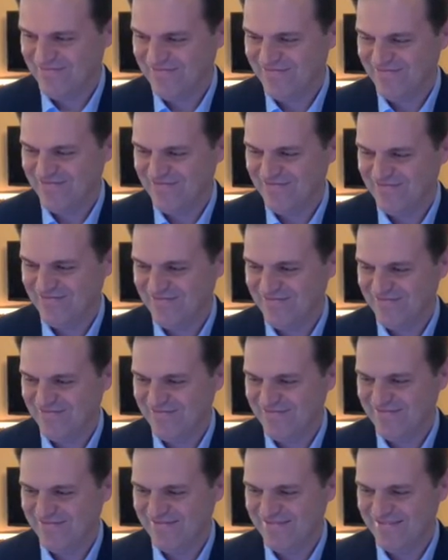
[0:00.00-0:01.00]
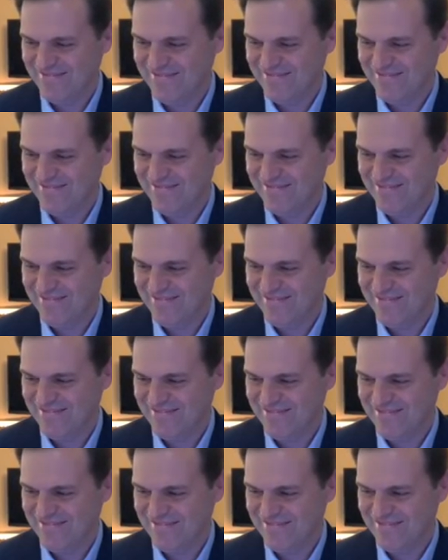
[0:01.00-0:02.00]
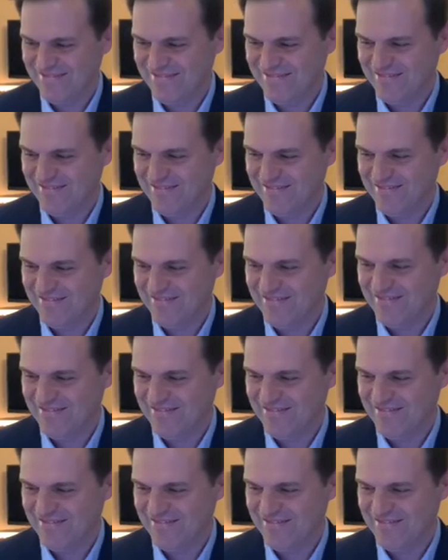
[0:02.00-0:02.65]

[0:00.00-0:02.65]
[no speech]